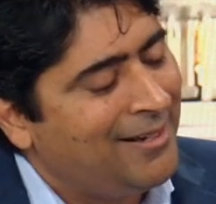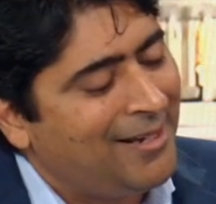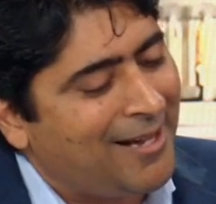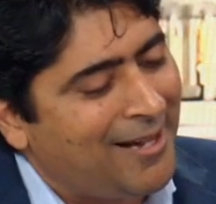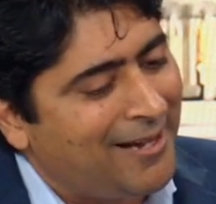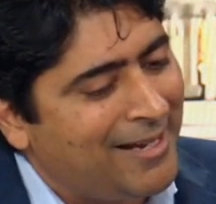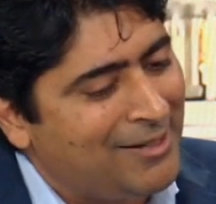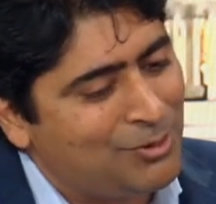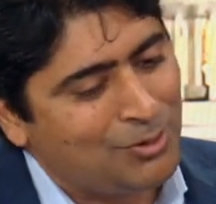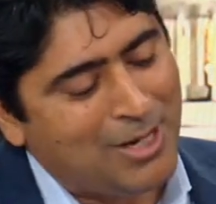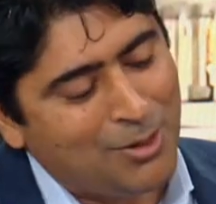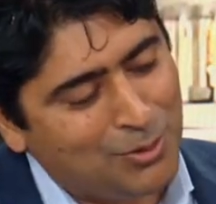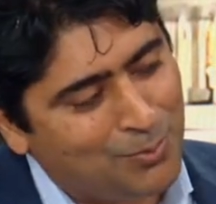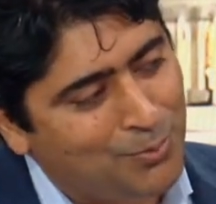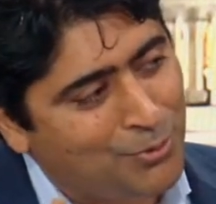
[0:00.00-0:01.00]
And so
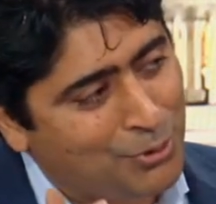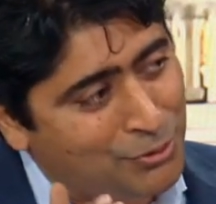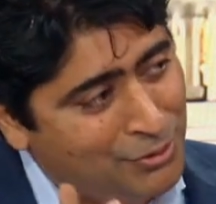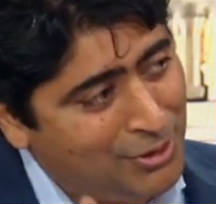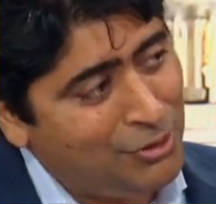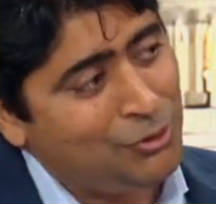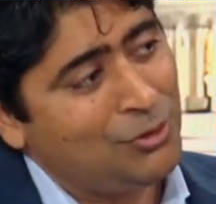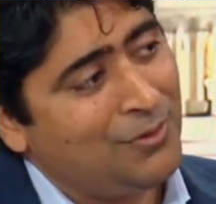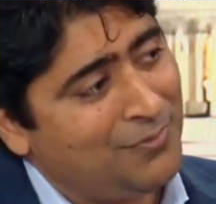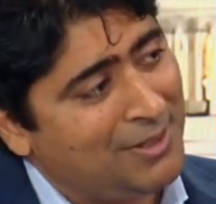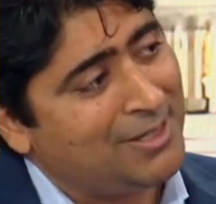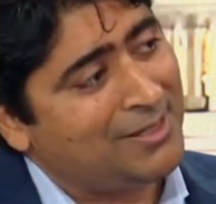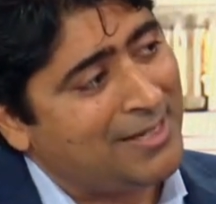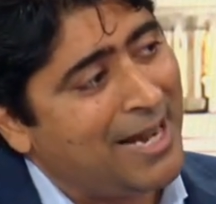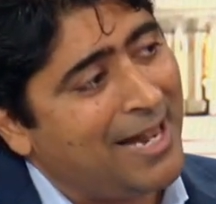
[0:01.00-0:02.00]
now the precision of
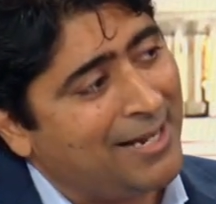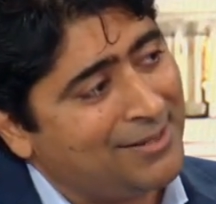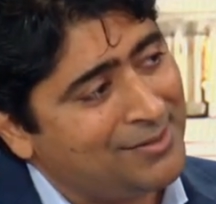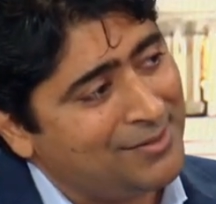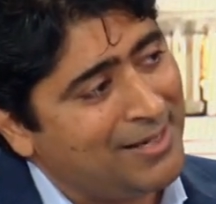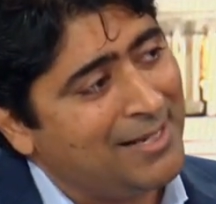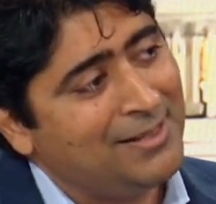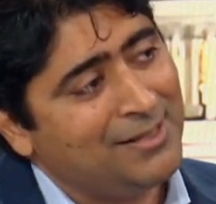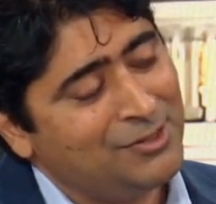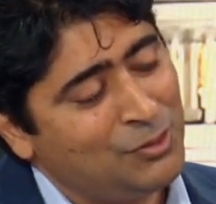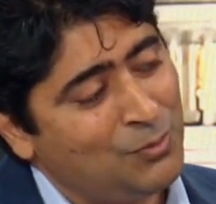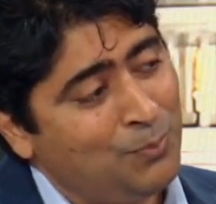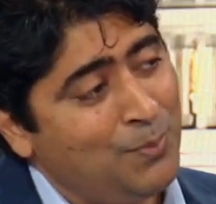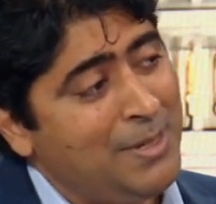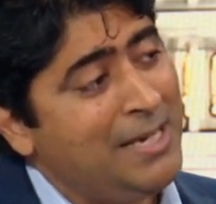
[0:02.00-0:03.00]
the attacks and the
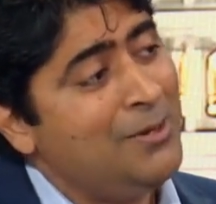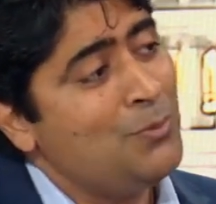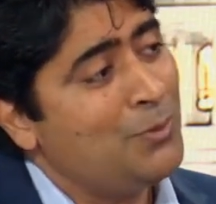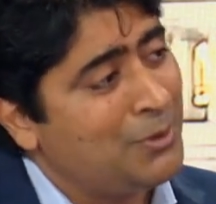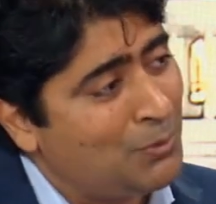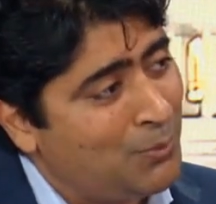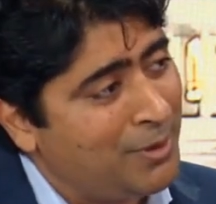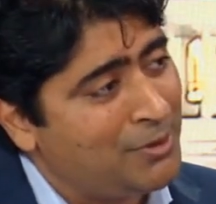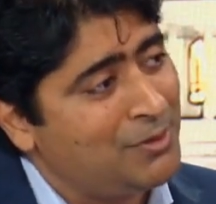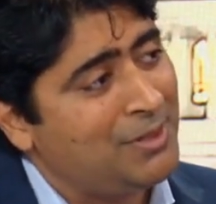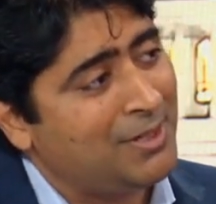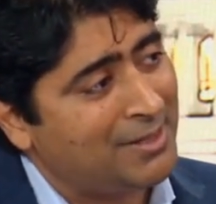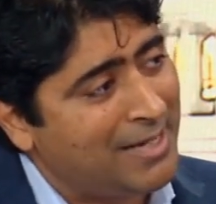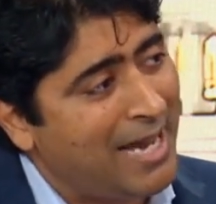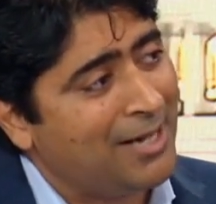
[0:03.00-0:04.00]
speed with which
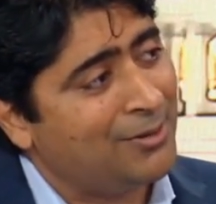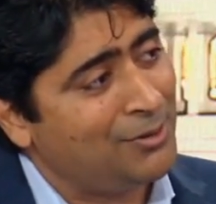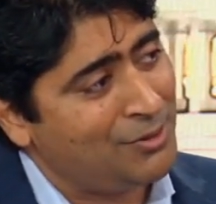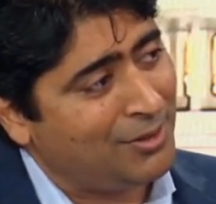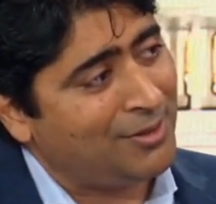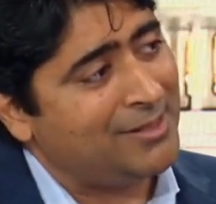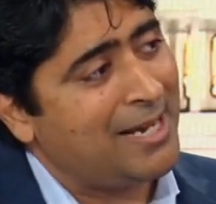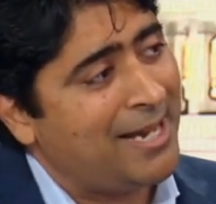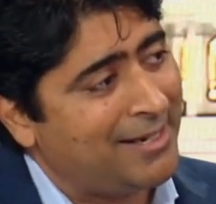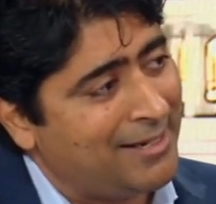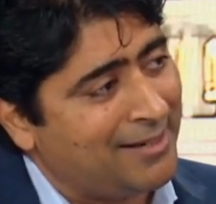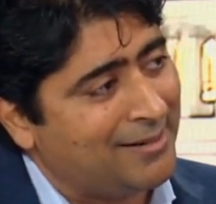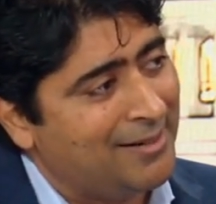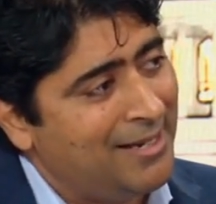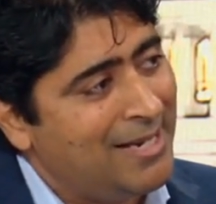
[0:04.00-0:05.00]
the attackers are
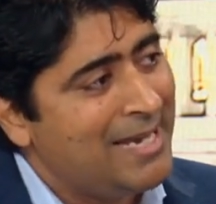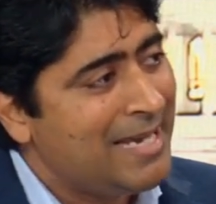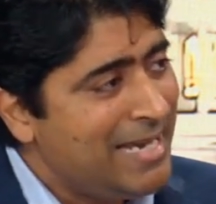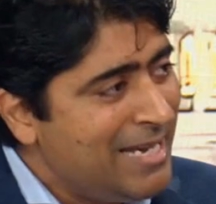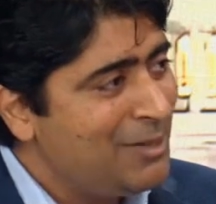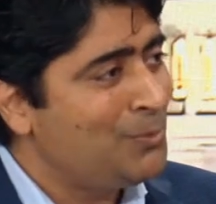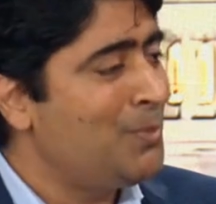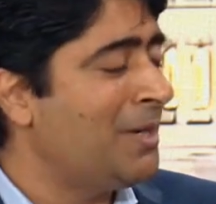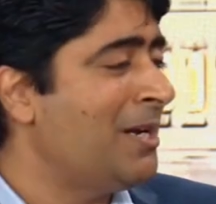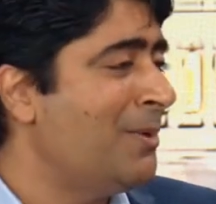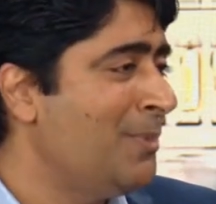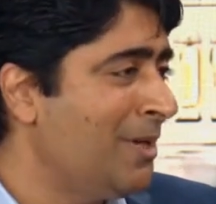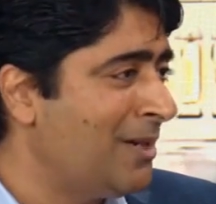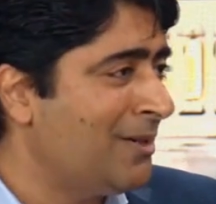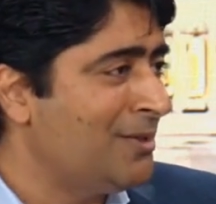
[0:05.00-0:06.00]
attacking is
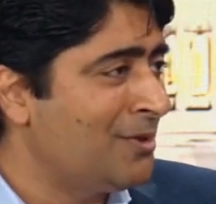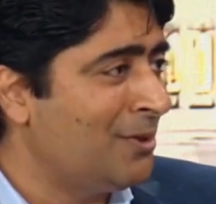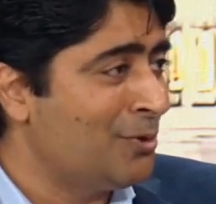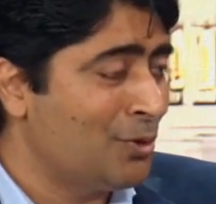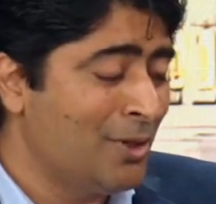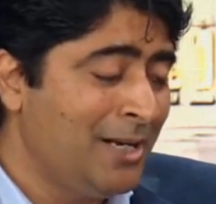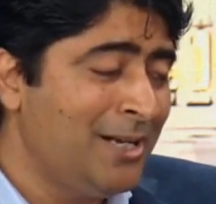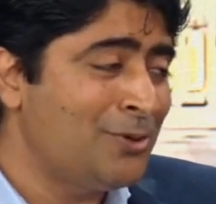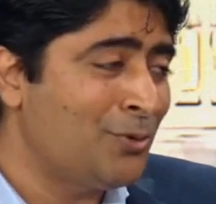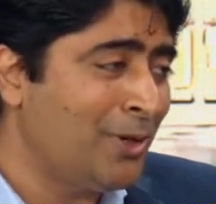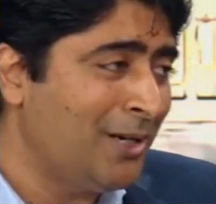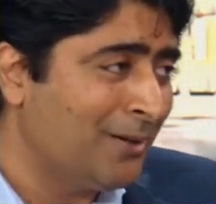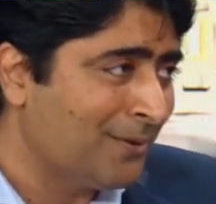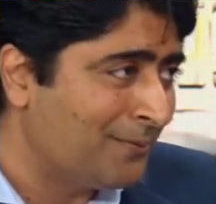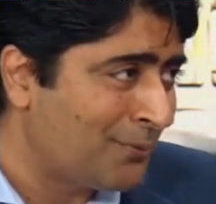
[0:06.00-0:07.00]
becoming a concern. So it is
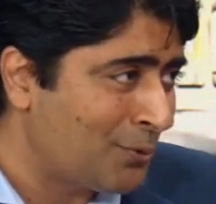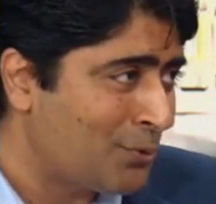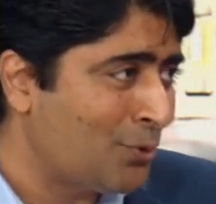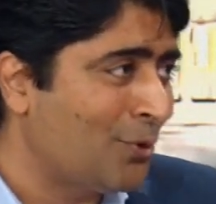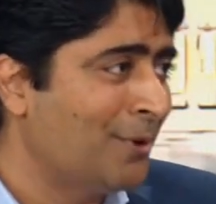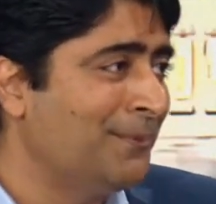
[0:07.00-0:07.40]
real, for sure.